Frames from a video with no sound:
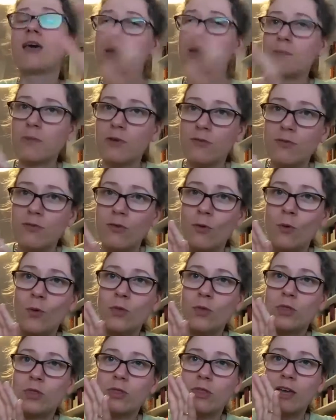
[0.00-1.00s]
but
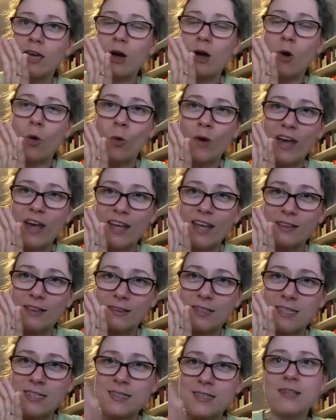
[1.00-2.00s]
for the Oriental
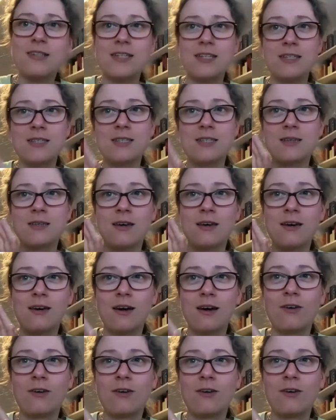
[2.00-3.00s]
Studies
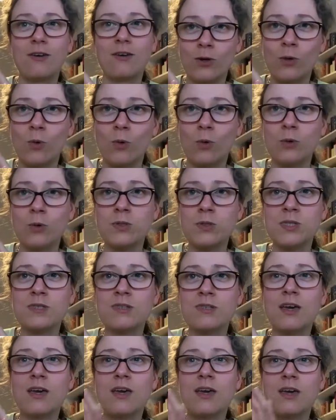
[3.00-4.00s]
half of the
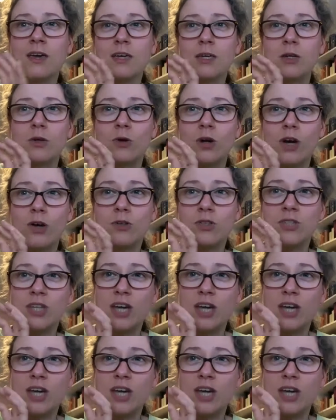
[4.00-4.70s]
course, you're going to